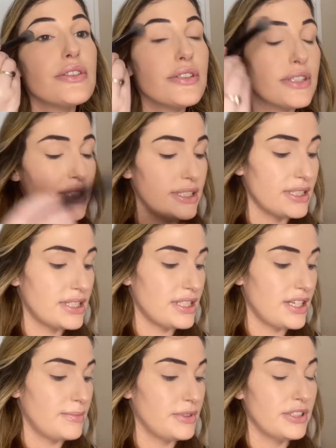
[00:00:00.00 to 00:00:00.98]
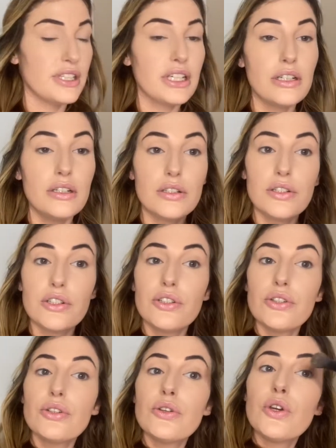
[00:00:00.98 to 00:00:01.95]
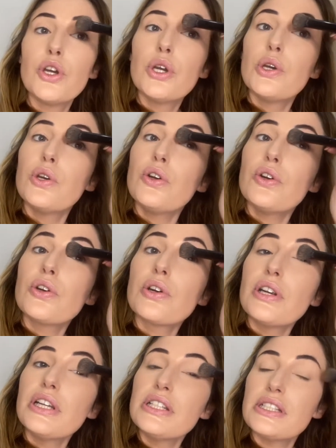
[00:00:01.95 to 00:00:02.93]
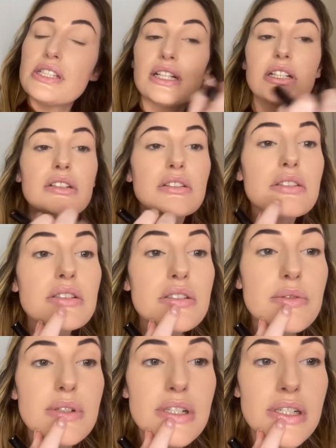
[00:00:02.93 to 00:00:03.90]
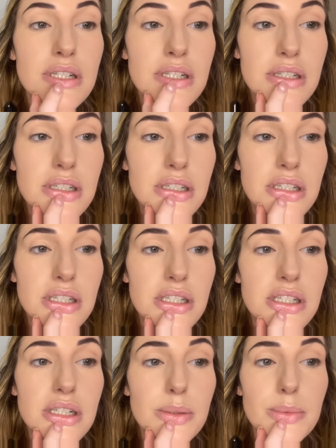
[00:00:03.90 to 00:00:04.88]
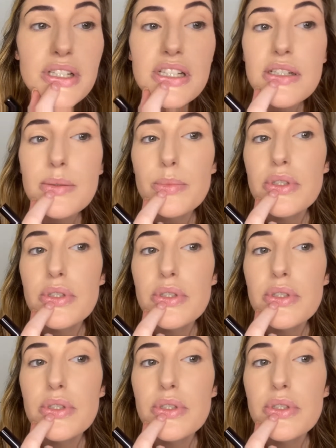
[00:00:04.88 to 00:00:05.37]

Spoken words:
In summer, they go crazy. I got this one on my lip